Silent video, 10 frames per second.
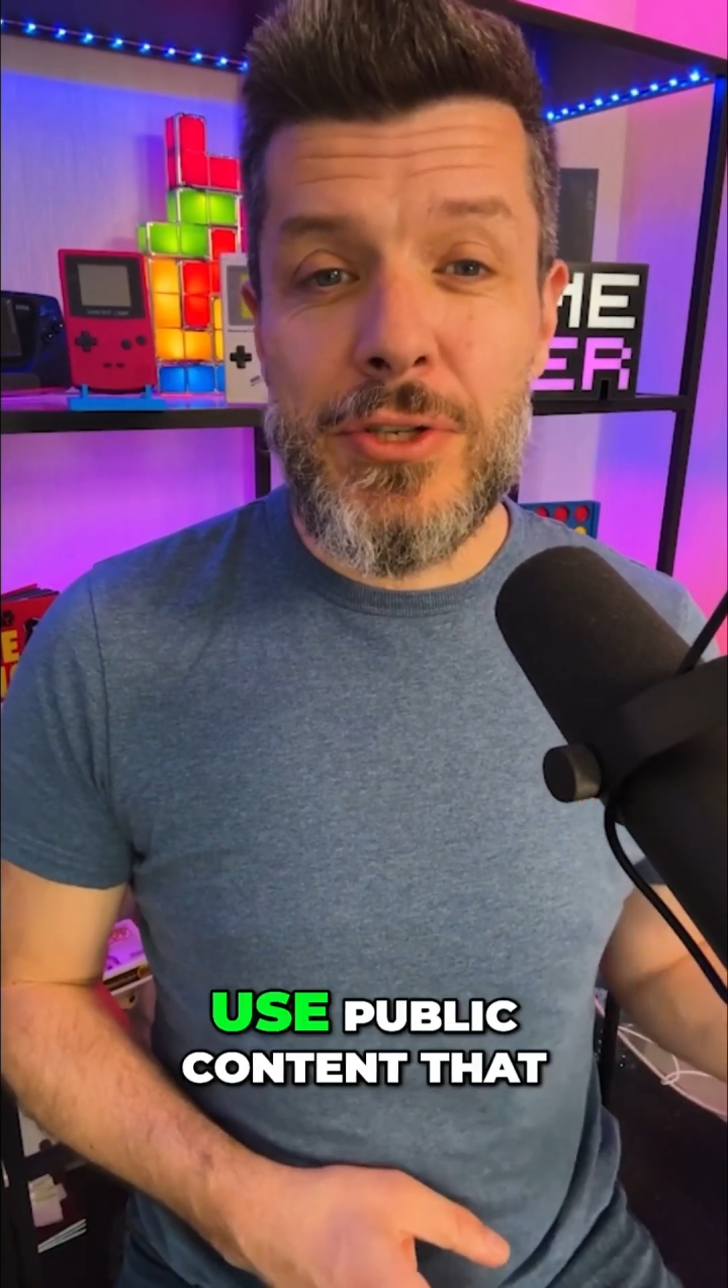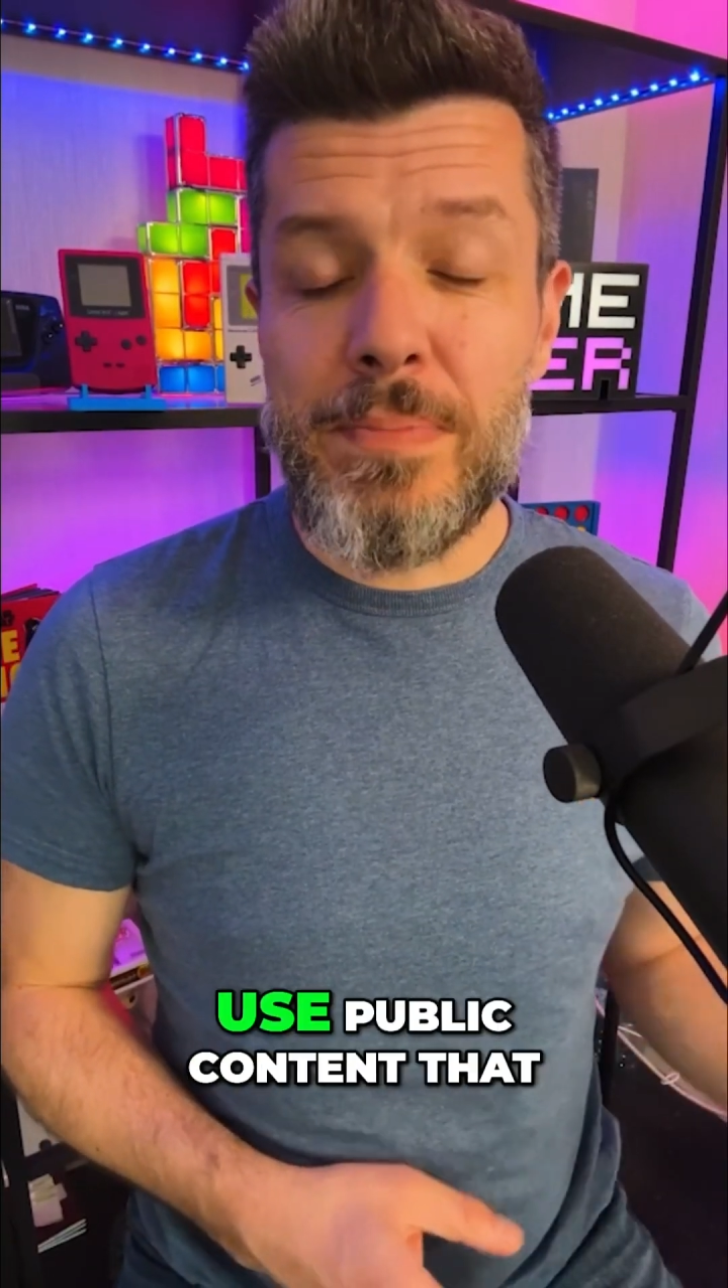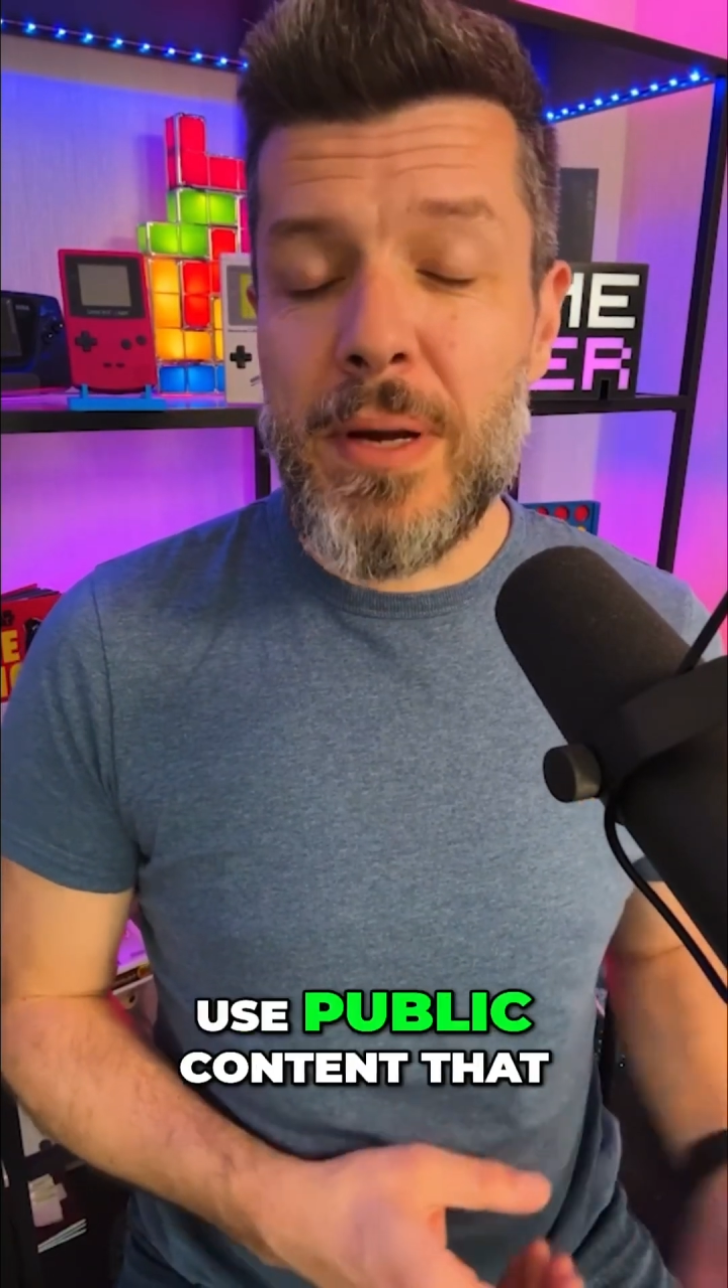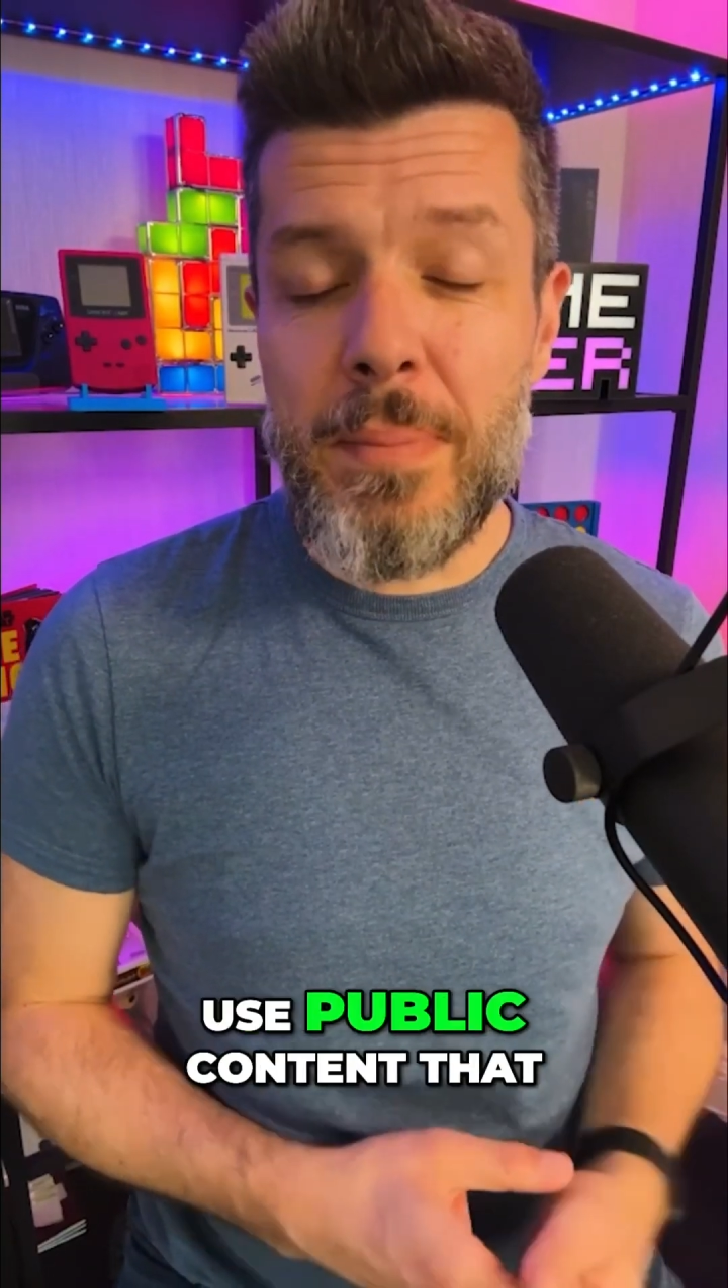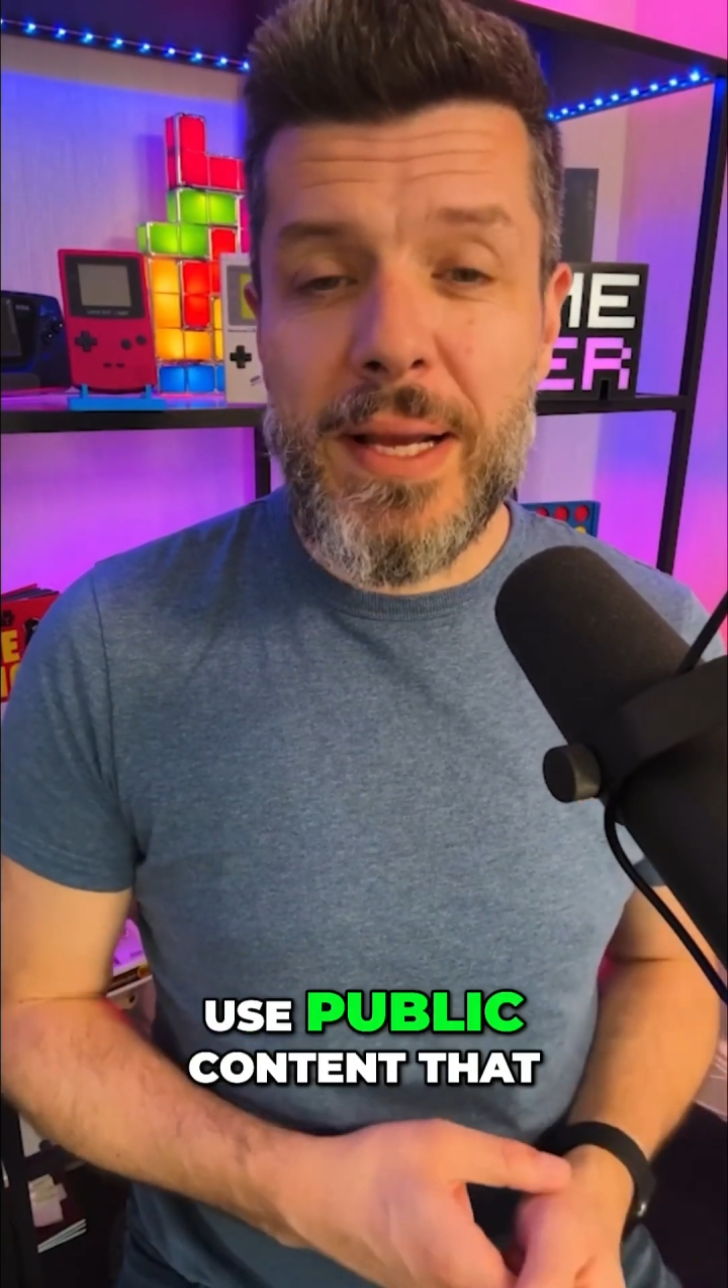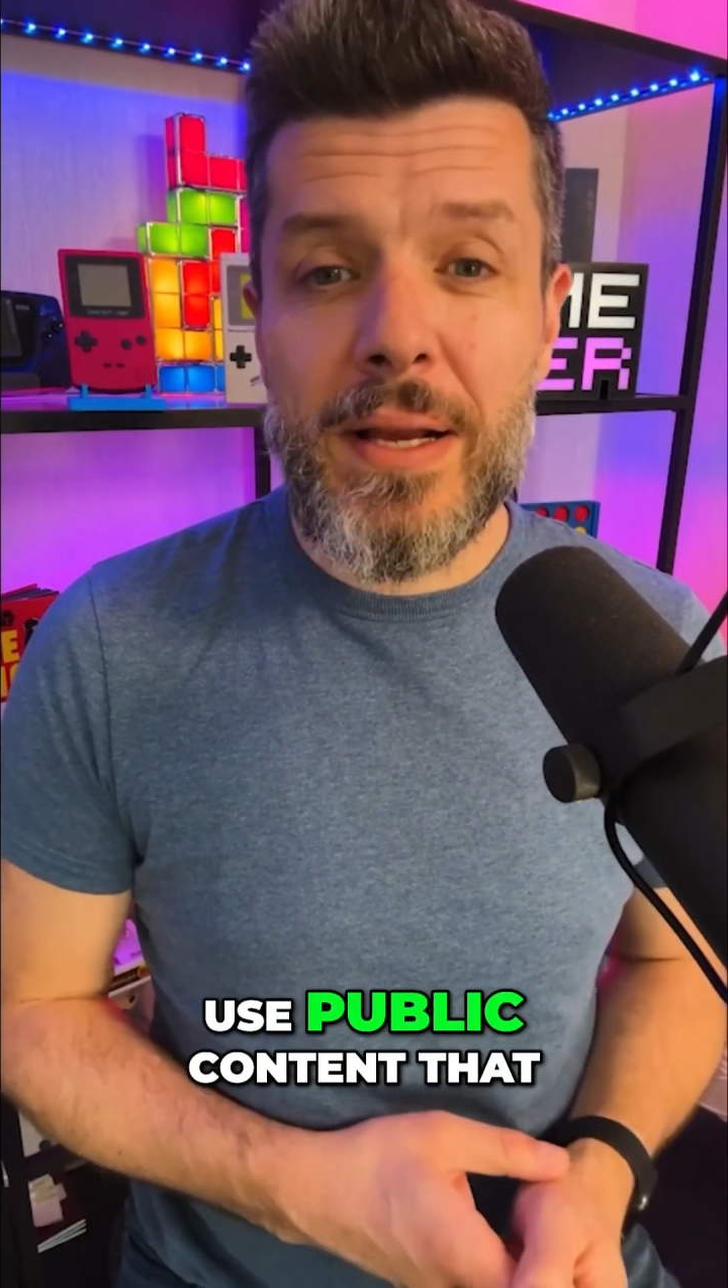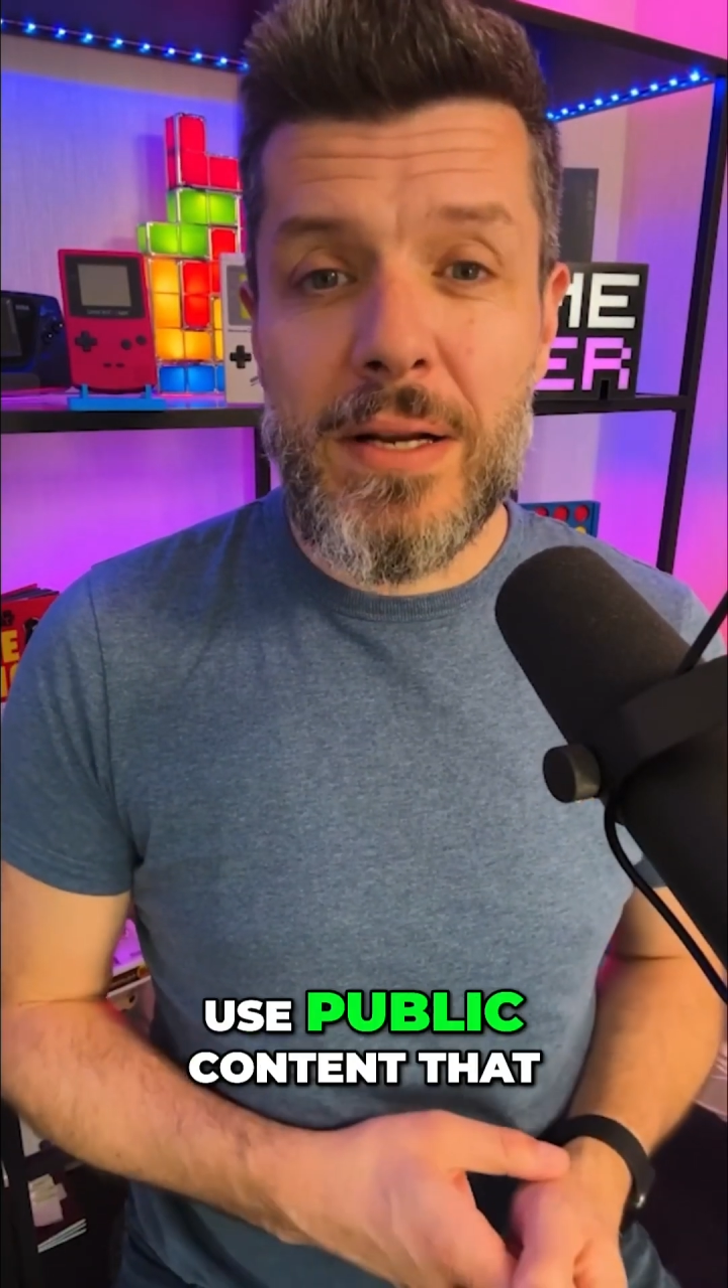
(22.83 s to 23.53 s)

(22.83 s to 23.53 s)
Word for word: public